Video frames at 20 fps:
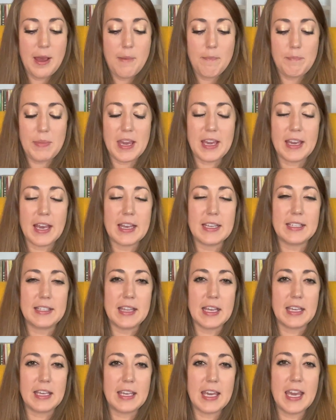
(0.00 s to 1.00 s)
because
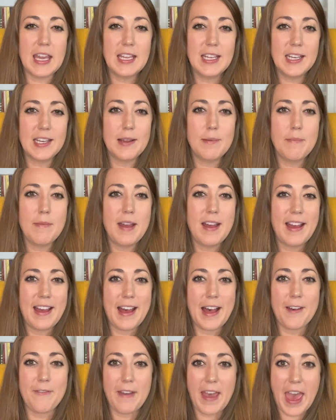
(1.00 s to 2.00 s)
the kingdom
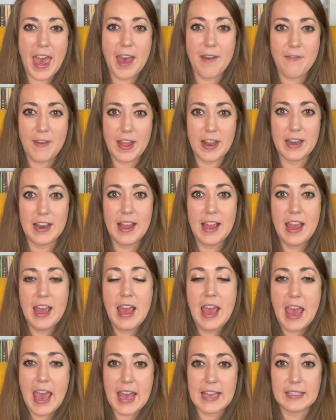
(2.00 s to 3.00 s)
of heaven
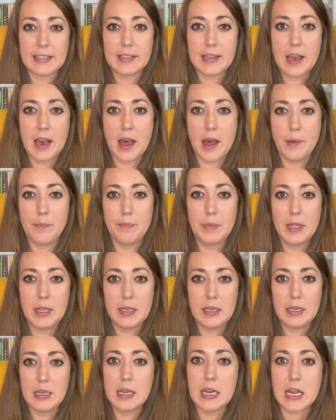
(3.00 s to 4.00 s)
has come
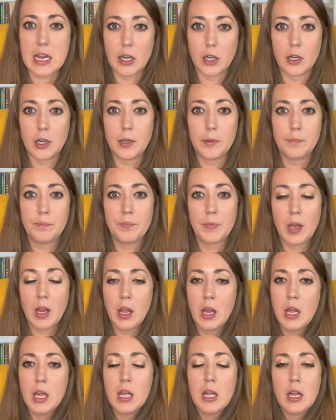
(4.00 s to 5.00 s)
near.
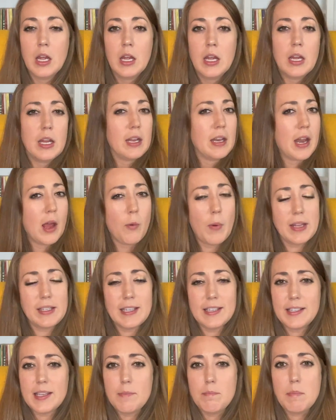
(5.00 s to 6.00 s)
Now, what
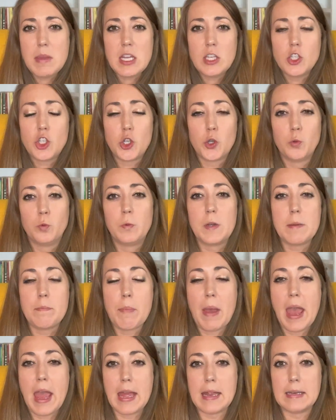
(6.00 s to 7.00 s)
does it mean to
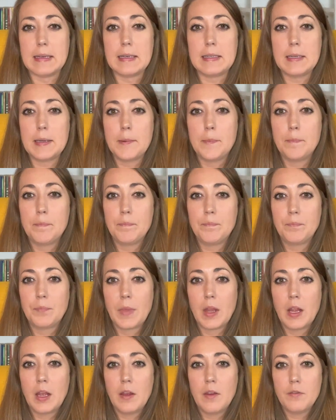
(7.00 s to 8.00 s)
repent?
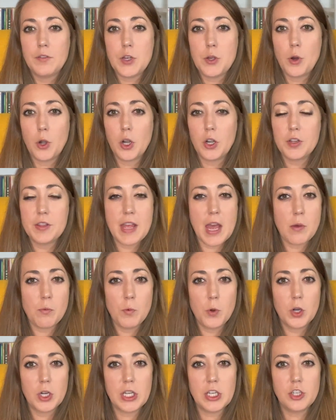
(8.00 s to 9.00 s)
You heard that
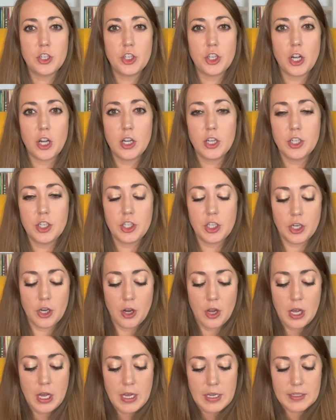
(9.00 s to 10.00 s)
word in church?
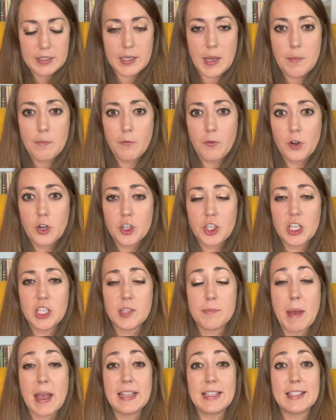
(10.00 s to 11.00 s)
Some
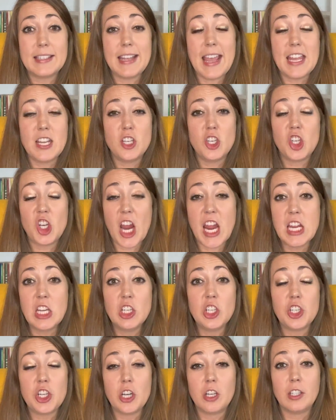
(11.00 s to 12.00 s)
versions might say
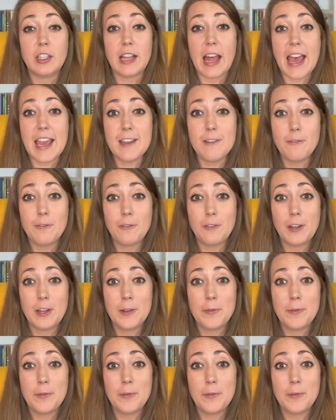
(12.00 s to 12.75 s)
change your life.